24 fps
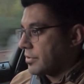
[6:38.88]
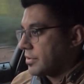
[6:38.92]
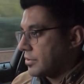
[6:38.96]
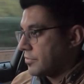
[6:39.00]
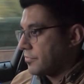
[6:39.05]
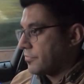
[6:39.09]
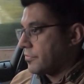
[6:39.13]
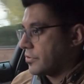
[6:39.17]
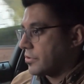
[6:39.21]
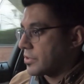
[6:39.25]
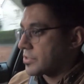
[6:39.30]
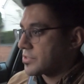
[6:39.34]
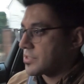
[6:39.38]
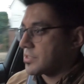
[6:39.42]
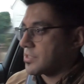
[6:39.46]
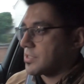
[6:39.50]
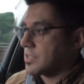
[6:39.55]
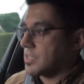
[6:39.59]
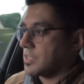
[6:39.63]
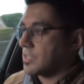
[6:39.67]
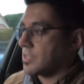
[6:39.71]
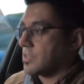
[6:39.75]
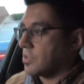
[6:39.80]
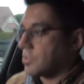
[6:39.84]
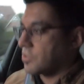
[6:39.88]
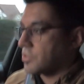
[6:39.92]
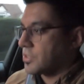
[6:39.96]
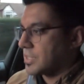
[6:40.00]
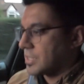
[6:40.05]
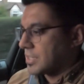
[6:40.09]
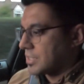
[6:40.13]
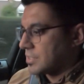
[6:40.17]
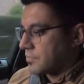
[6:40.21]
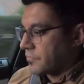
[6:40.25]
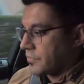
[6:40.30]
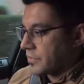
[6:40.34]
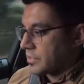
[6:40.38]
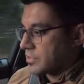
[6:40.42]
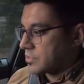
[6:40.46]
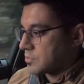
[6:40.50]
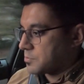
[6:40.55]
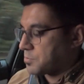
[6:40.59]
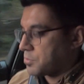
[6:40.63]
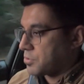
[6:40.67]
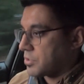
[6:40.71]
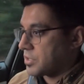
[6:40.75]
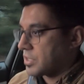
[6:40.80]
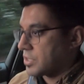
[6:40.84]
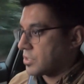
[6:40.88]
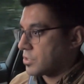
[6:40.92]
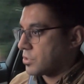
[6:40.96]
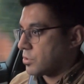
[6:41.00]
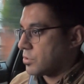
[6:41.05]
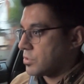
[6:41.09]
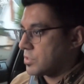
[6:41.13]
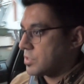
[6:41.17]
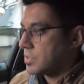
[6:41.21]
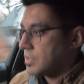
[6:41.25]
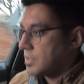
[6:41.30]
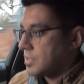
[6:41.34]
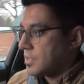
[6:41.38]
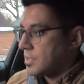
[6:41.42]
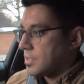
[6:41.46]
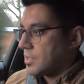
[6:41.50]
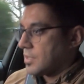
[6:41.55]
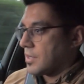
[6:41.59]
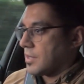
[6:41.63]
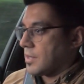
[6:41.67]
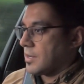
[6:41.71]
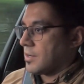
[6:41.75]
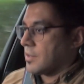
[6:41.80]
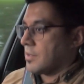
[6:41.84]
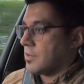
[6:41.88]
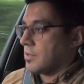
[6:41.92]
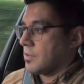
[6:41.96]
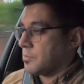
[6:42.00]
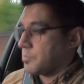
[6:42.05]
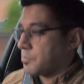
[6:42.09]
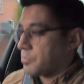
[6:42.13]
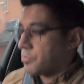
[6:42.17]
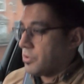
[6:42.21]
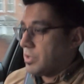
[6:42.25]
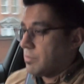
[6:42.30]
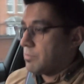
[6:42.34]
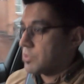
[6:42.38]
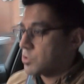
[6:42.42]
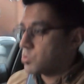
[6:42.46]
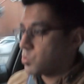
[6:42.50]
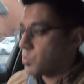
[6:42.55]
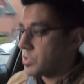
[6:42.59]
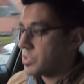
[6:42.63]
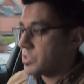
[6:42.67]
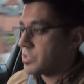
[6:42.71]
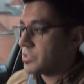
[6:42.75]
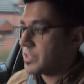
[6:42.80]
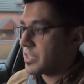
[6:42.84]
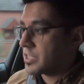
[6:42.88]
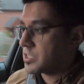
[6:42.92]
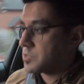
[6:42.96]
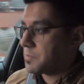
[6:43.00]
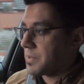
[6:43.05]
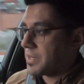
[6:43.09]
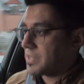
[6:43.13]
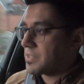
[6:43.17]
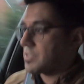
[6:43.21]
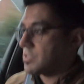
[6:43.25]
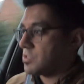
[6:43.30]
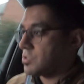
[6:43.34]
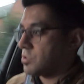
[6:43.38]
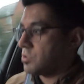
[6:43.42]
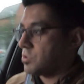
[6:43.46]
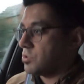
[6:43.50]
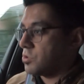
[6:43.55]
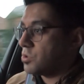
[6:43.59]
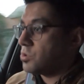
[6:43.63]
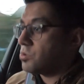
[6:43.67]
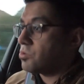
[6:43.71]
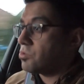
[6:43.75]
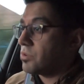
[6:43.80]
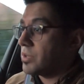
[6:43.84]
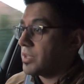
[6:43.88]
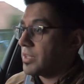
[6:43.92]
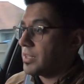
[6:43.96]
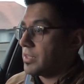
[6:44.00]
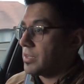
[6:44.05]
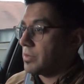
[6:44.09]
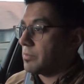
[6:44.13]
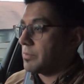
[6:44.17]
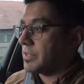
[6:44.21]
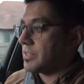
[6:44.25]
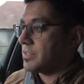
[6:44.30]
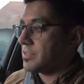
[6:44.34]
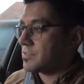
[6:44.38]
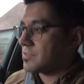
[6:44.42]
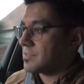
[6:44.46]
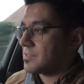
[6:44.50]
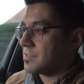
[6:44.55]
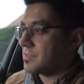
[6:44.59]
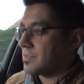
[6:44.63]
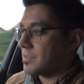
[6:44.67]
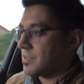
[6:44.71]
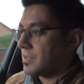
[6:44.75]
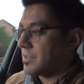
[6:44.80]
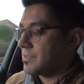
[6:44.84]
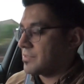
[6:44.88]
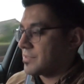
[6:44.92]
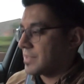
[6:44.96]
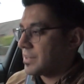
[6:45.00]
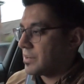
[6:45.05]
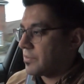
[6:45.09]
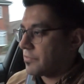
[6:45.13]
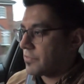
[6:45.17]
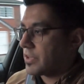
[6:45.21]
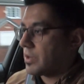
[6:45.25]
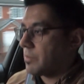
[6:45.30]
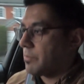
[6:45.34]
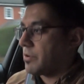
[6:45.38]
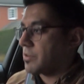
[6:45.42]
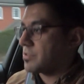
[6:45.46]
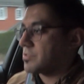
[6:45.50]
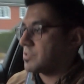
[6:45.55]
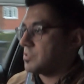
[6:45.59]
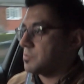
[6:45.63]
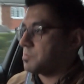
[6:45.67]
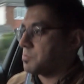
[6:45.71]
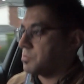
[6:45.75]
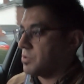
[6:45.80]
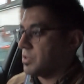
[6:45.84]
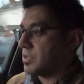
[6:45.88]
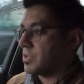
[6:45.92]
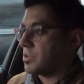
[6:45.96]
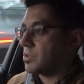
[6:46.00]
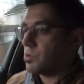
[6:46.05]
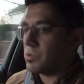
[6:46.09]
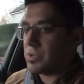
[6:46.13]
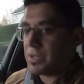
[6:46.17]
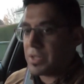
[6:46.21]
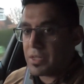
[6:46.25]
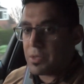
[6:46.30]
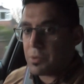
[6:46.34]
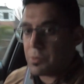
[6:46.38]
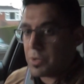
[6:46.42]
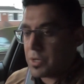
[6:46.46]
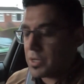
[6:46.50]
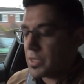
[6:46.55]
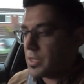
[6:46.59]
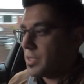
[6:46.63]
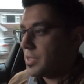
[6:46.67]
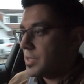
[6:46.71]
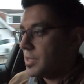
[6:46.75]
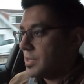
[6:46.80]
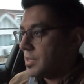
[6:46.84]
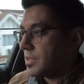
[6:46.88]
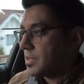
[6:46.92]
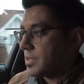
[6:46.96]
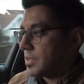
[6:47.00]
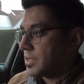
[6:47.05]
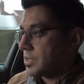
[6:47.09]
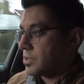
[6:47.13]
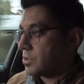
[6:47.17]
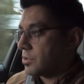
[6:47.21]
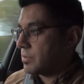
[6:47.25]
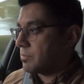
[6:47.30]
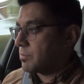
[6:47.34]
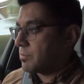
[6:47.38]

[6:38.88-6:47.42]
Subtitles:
ferocity, I think it feels pretty good. Pretty much what you'd expect it to do, really. I mean, it's a ZF gearbox is pretty good anyway, you know, in